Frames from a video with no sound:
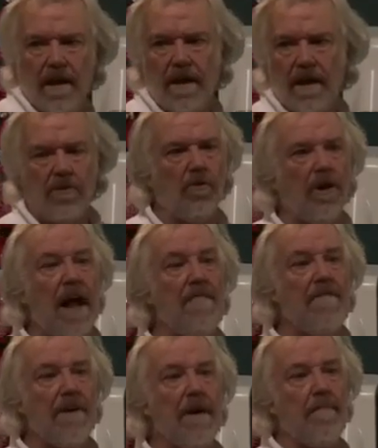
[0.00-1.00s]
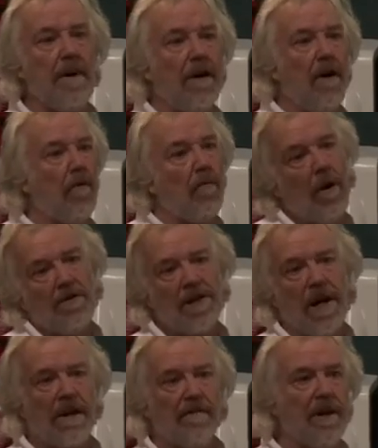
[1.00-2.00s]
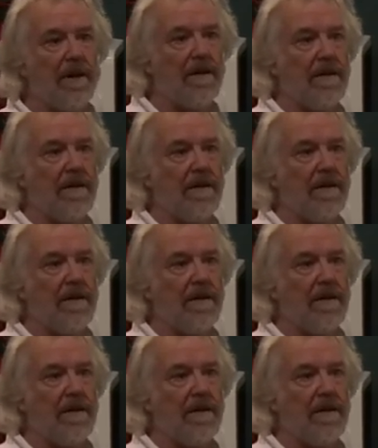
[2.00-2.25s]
I don't envy you being on the wrong side of her.